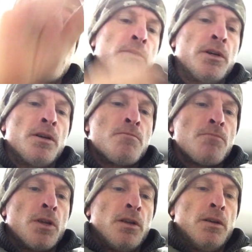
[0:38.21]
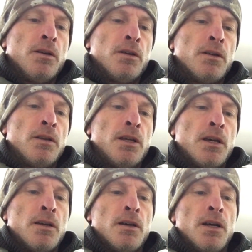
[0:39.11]
But yeah,
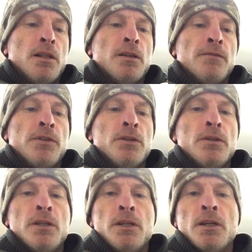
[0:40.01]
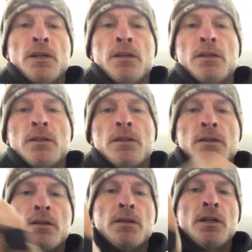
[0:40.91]
I love doing
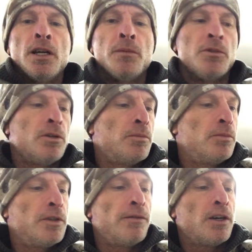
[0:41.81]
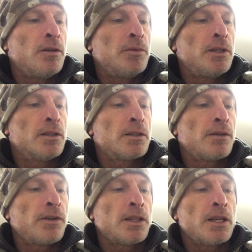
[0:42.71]
ammo development and
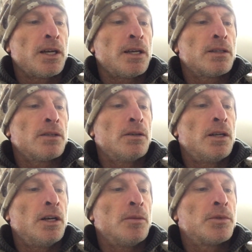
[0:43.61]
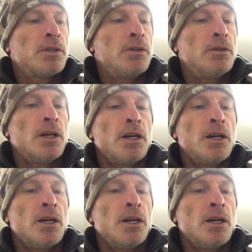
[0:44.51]
stuff like that, so it helps to